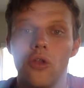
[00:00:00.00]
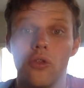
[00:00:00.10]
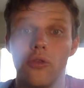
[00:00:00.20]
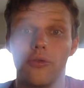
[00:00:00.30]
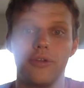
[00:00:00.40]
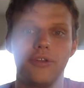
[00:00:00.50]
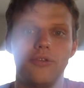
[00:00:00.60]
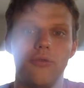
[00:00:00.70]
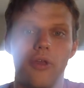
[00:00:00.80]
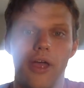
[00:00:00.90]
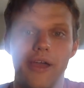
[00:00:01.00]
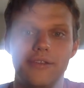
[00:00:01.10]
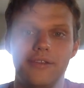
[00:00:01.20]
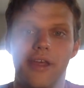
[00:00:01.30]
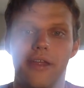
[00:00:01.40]
Learning to
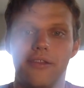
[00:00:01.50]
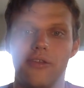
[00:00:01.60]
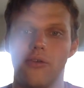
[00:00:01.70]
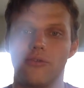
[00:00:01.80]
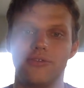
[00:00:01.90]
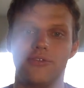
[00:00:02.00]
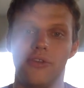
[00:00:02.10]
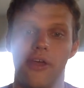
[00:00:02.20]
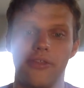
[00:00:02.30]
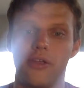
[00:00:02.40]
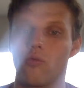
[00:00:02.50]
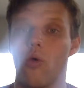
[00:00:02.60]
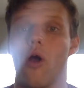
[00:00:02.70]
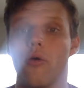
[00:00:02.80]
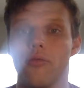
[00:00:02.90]
realize that there's nothing
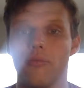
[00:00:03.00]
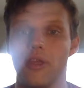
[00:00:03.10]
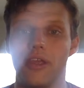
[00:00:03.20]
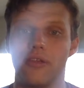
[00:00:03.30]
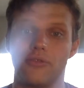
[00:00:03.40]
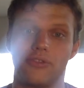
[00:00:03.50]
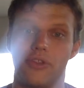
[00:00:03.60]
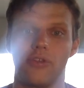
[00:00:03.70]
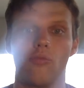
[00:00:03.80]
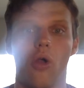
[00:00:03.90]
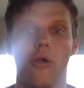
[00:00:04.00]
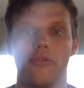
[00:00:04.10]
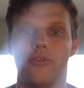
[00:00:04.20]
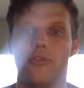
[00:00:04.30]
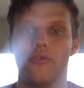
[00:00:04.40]
wrong with me. There's nothing wrong
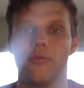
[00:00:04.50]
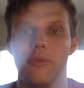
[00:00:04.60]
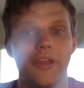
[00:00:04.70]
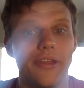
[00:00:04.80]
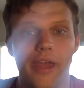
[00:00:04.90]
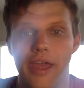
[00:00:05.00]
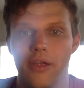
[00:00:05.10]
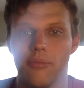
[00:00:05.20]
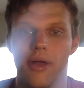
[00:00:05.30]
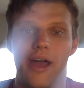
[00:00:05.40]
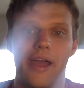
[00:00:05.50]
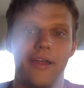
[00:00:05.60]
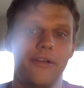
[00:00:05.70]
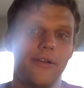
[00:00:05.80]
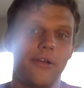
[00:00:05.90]
with you for being gay or
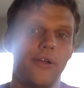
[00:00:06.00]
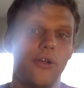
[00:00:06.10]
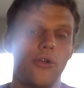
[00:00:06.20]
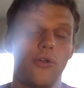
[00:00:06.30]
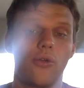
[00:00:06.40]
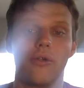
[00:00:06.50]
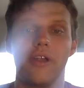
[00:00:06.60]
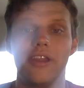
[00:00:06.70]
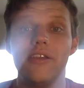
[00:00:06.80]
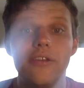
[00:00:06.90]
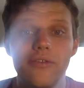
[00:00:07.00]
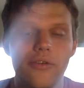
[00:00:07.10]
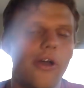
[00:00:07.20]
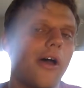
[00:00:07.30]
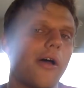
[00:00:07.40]
bi or any
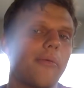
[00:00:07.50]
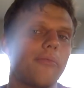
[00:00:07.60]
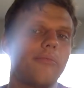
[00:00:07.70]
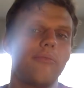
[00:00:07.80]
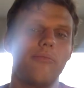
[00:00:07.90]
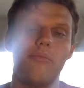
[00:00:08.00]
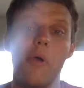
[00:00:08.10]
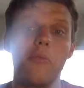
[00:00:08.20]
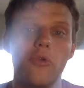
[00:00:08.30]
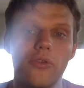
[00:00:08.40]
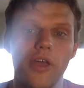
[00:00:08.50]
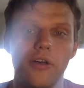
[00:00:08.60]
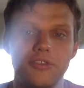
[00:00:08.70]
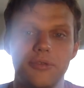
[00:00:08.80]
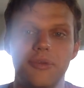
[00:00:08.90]
member of the
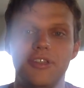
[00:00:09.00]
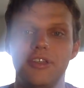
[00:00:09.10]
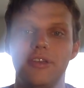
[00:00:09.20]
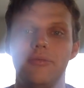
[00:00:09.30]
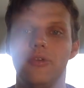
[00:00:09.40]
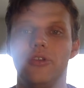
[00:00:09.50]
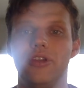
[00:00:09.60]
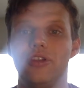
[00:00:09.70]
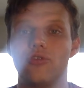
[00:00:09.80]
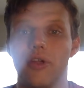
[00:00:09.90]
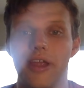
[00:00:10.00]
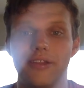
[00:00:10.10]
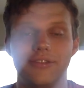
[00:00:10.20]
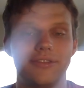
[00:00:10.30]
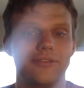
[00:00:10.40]
LGBT community,
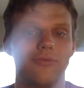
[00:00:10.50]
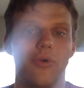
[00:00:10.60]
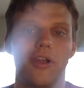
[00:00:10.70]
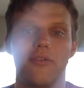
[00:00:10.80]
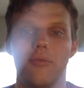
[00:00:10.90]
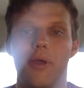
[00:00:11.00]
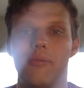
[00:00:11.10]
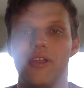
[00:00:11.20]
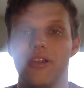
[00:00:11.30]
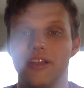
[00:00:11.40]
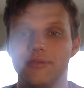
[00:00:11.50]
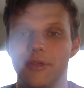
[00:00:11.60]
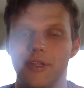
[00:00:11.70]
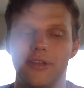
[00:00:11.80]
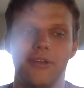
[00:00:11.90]
trans, whatever it might be,
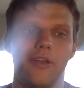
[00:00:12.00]
lesbian,